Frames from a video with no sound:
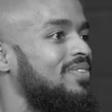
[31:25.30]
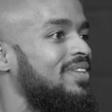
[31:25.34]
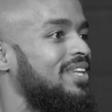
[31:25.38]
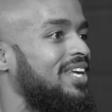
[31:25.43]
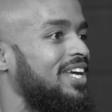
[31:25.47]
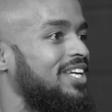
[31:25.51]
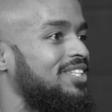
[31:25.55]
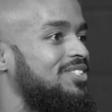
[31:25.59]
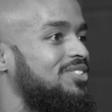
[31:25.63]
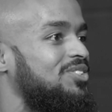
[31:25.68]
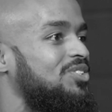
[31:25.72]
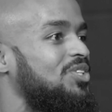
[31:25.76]

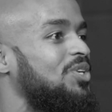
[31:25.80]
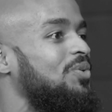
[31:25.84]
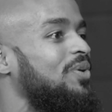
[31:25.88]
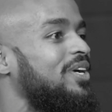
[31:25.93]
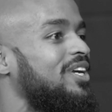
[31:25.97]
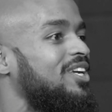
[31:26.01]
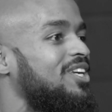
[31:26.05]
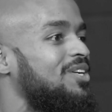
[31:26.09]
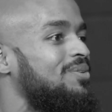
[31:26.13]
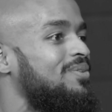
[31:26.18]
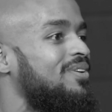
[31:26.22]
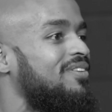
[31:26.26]
it's
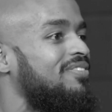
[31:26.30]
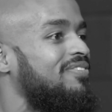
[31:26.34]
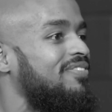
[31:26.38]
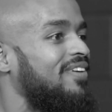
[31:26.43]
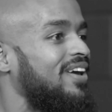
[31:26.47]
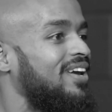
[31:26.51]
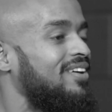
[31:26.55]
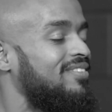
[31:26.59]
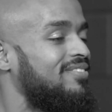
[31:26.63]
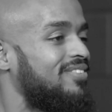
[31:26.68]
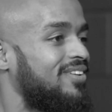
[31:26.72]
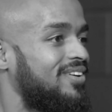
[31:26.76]
doing you a
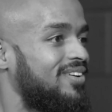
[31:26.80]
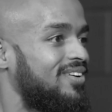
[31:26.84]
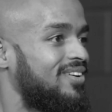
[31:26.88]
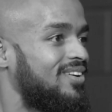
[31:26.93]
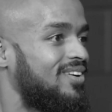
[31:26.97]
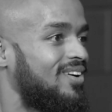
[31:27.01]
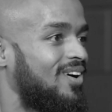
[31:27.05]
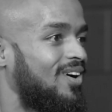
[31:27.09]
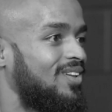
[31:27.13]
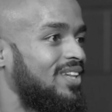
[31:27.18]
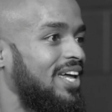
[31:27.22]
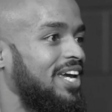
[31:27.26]
favor,
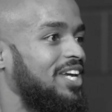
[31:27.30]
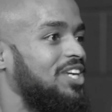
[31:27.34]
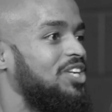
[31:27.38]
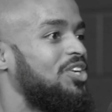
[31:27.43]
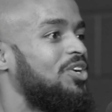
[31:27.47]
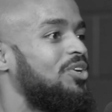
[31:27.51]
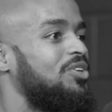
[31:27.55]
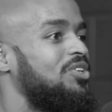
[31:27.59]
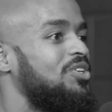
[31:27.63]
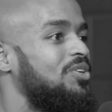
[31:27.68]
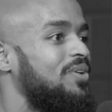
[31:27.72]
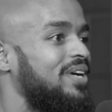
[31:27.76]
or like
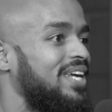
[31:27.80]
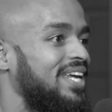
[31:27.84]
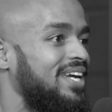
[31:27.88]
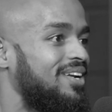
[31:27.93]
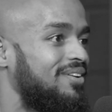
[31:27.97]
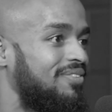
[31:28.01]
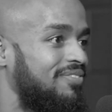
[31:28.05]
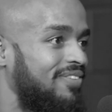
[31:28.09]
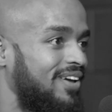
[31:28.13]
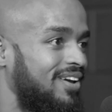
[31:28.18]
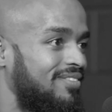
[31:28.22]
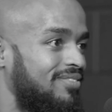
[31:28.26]
you're doing it
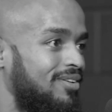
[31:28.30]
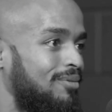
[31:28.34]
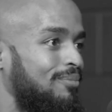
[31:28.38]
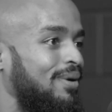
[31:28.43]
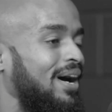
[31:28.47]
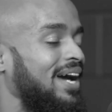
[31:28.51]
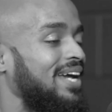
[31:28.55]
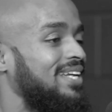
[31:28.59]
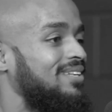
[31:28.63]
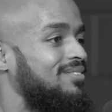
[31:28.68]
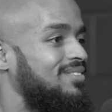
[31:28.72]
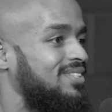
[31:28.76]
a favor
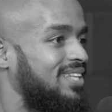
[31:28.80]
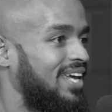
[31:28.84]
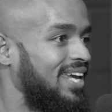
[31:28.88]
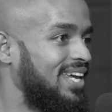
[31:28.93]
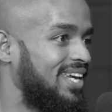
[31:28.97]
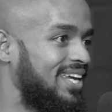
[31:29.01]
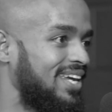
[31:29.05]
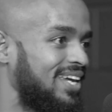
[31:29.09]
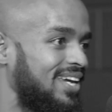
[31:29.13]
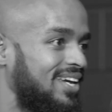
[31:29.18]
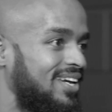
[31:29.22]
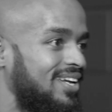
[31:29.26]
by
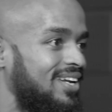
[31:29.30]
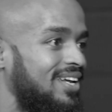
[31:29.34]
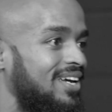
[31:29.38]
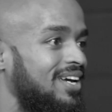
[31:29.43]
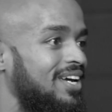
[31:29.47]
taking it.